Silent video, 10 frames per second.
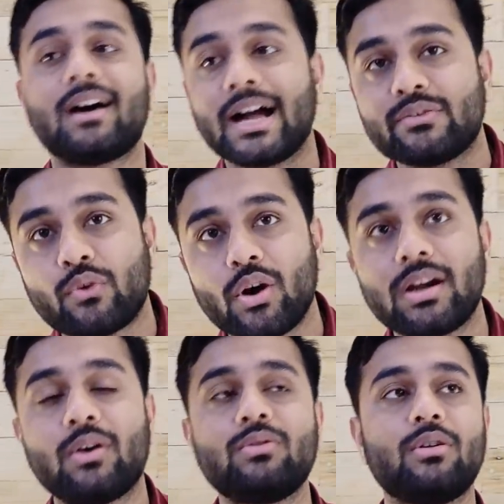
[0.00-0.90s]
I
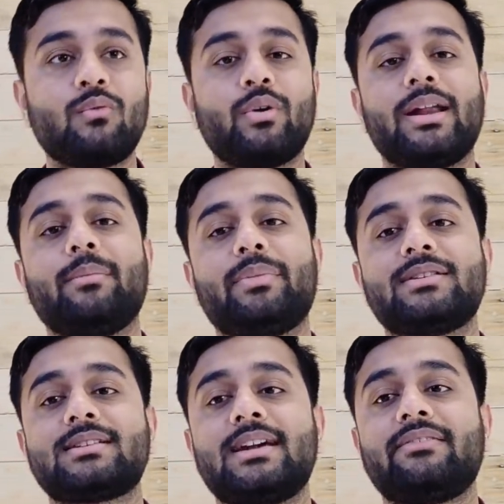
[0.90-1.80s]
fall down, what
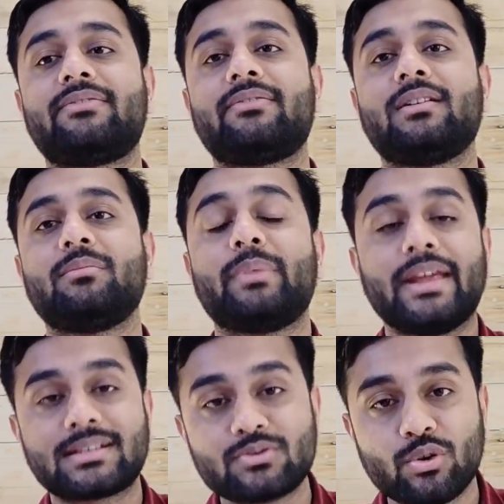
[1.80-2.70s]
happens if
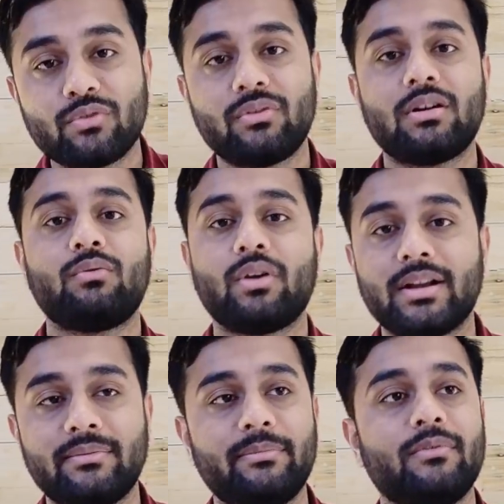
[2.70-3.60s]
brakes don't work,